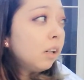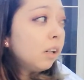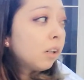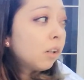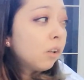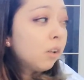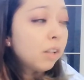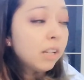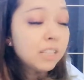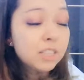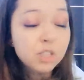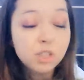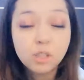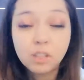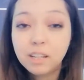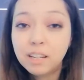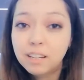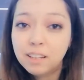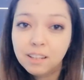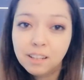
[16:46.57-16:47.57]
collection,
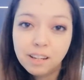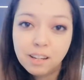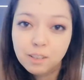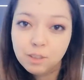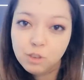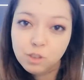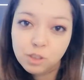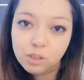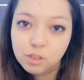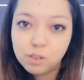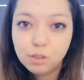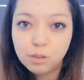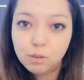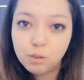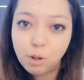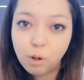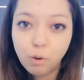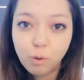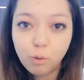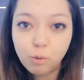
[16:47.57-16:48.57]
and I just
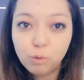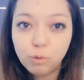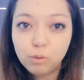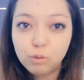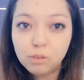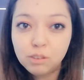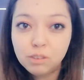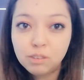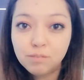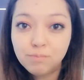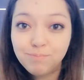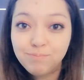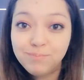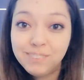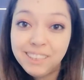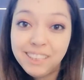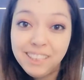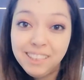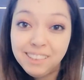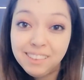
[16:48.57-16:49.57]
don't
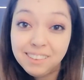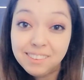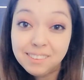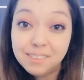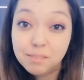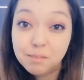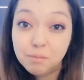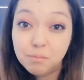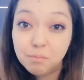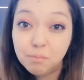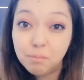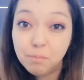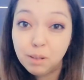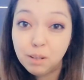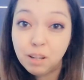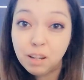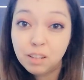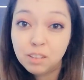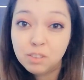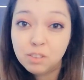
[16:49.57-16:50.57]
need
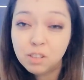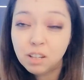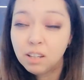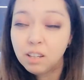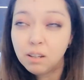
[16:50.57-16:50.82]
blush